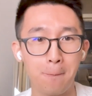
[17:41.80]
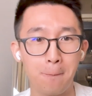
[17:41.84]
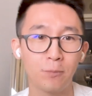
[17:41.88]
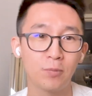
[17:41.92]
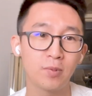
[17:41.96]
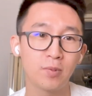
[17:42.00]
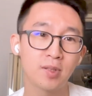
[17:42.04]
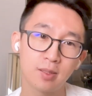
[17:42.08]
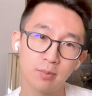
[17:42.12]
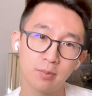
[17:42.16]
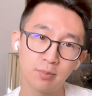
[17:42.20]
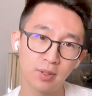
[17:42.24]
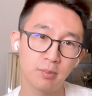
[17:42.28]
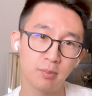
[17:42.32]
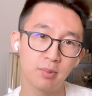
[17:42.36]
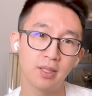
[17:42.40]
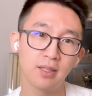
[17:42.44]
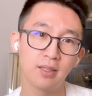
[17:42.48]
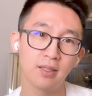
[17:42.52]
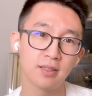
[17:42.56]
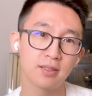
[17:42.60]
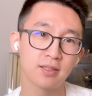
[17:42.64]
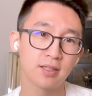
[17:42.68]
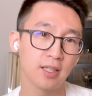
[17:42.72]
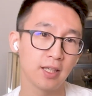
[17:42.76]
Simply
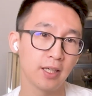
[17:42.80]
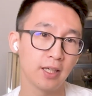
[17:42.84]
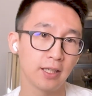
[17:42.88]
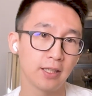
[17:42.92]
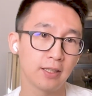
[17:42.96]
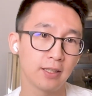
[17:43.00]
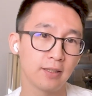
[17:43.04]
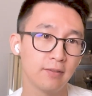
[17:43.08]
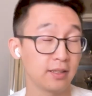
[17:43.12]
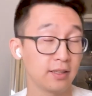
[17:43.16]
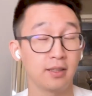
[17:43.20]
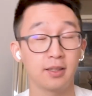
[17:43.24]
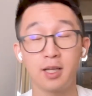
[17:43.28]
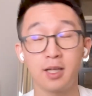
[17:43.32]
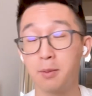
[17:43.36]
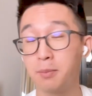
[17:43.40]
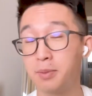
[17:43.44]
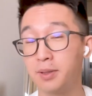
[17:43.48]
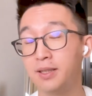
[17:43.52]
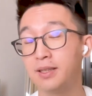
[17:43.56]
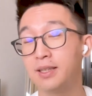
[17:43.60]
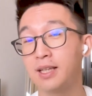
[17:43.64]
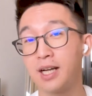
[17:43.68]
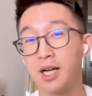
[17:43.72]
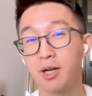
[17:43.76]
because like the
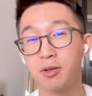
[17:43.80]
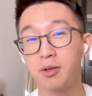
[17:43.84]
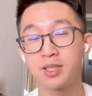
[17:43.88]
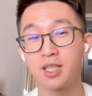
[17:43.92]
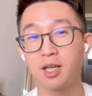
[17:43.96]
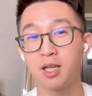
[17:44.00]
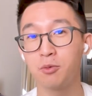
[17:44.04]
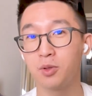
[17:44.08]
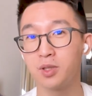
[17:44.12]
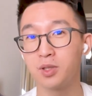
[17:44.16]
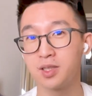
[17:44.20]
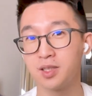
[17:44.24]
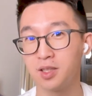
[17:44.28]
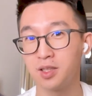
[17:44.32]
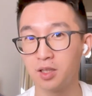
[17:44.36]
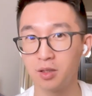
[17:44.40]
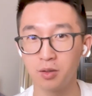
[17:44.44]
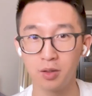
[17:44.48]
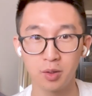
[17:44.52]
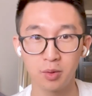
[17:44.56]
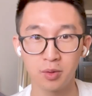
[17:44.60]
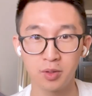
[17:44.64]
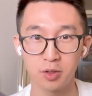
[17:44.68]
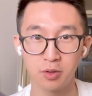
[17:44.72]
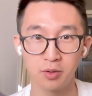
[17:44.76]
company that I was at wasn't the
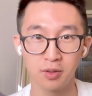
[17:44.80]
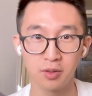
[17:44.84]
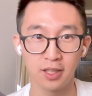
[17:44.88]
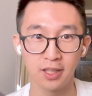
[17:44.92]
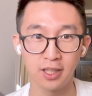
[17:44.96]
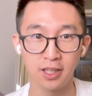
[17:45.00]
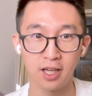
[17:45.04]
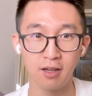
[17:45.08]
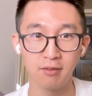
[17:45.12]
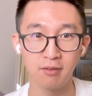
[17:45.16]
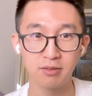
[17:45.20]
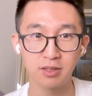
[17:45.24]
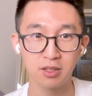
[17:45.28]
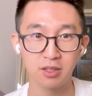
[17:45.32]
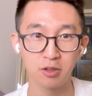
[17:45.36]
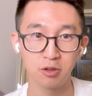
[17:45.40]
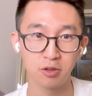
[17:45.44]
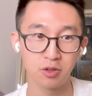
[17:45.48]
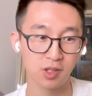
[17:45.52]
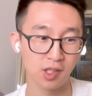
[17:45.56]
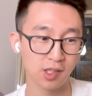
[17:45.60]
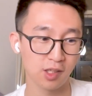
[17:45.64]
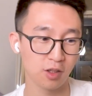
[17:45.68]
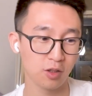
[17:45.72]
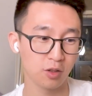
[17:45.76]
only one doing layoffs. It
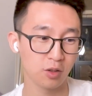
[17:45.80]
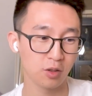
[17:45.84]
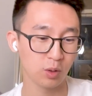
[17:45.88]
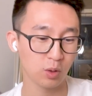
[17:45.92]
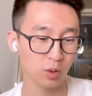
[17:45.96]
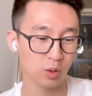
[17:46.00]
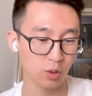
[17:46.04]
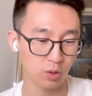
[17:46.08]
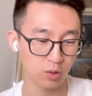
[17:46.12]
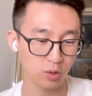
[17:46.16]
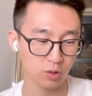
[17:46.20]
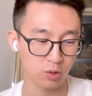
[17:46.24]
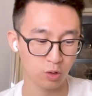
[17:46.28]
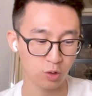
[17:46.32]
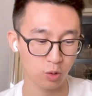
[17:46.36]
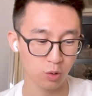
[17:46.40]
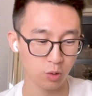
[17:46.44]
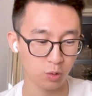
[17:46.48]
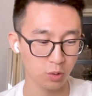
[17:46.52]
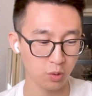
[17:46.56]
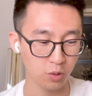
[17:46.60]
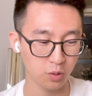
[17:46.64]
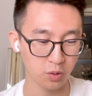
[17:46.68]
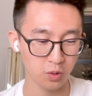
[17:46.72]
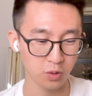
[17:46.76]
was like a
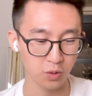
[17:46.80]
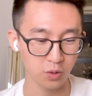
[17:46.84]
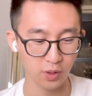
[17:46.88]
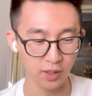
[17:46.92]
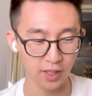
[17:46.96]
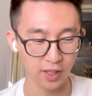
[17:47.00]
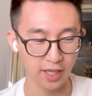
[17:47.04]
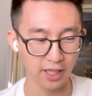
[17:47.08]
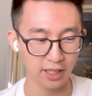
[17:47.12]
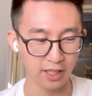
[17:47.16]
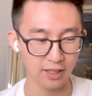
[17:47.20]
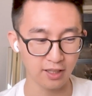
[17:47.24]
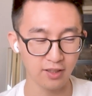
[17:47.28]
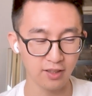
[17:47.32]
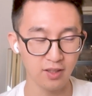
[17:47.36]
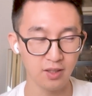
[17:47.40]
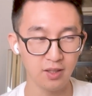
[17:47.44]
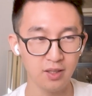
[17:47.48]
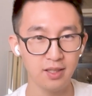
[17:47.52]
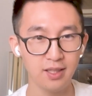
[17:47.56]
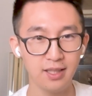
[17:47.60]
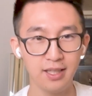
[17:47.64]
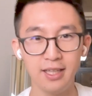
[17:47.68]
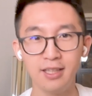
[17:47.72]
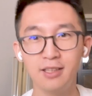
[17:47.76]
total like
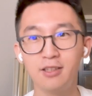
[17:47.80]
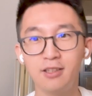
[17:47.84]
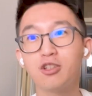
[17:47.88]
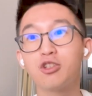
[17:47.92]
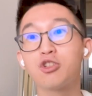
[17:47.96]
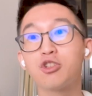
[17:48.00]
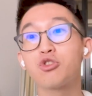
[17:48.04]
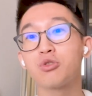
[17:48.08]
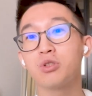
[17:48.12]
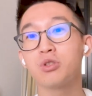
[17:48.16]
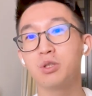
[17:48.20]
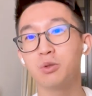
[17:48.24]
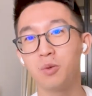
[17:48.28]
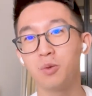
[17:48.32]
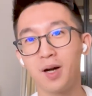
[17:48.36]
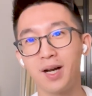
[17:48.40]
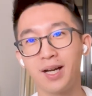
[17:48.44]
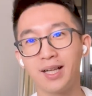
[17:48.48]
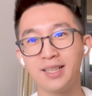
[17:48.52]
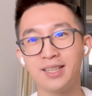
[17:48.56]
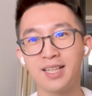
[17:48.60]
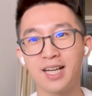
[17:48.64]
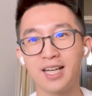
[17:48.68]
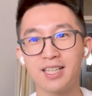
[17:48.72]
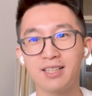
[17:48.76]
industry
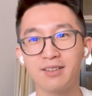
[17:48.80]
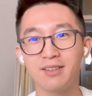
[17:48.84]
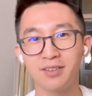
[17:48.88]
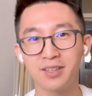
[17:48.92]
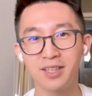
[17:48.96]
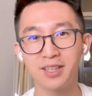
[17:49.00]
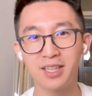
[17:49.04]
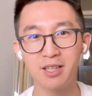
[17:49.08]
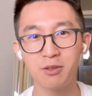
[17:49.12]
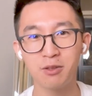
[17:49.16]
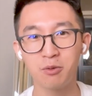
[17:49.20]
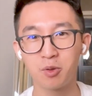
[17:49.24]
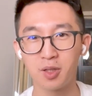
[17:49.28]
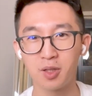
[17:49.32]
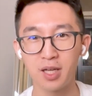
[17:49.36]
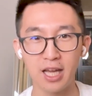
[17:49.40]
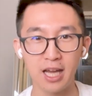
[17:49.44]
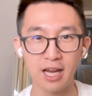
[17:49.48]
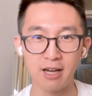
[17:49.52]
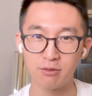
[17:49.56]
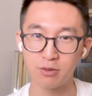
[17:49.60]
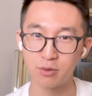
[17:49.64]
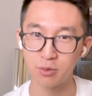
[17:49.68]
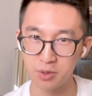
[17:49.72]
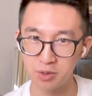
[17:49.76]
wide kind of thing where
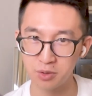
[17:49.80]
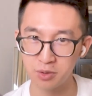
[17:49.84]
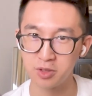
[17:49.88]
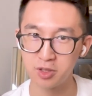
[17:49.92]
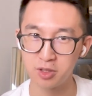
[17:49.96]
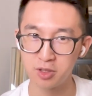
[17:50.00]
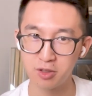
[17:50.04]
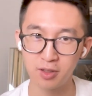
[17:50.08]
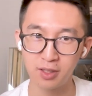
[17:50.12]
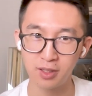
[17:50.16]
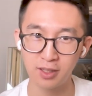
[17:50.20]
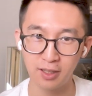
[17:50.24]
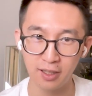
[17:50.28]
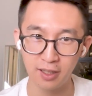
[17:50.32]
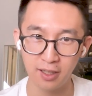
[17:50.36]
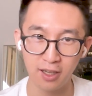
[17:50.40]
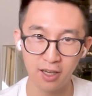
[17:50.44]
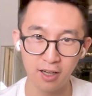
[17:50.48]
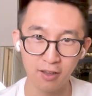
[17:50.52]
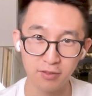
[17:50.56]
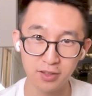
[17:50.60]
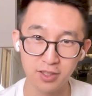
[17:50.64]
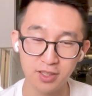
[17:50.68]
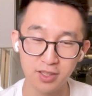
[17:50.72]
everyone was doing layoffs.